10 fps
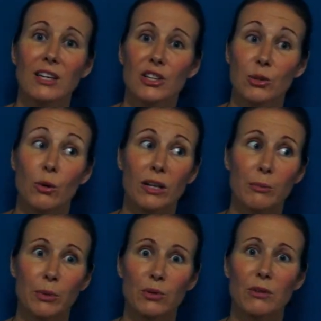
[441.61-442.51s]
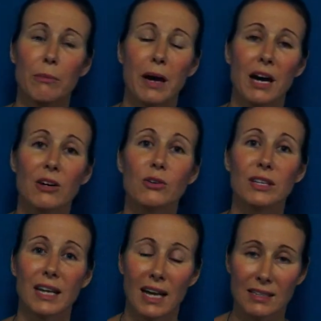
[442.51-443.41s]
You want to pull the power
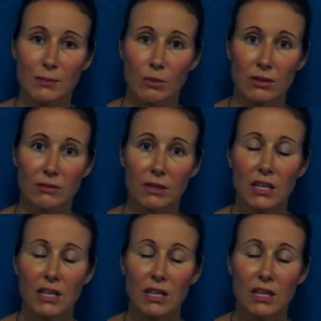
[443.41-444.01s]
in as well.